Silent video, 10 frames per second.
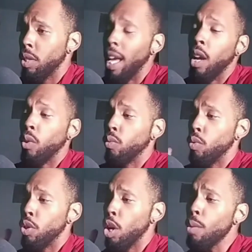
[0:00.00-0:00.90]
Now,
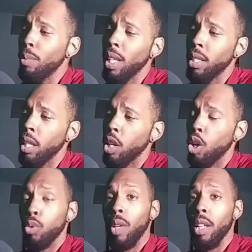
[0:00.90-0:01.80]
no blessing
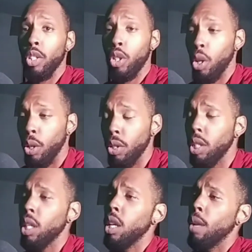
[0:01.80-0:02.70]
goes without its
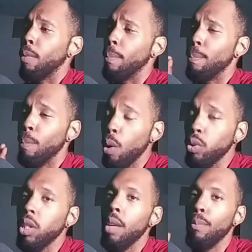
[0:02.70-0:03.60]
curse, but
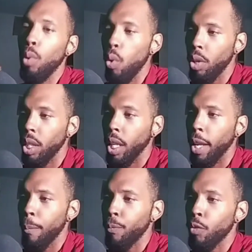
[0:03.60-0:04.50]
most
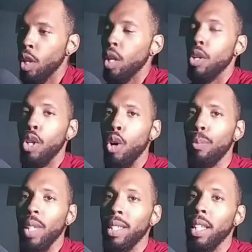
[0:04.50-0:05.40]
importantly, no
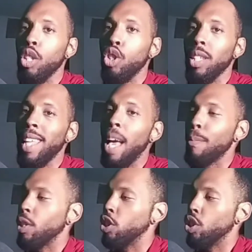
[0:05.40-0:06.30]
blessing just
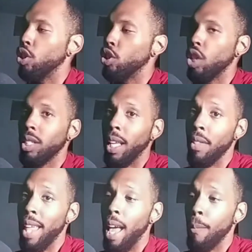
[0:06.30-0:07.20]
happens just
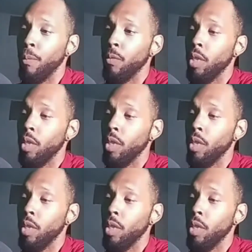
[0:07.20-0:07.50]
like that.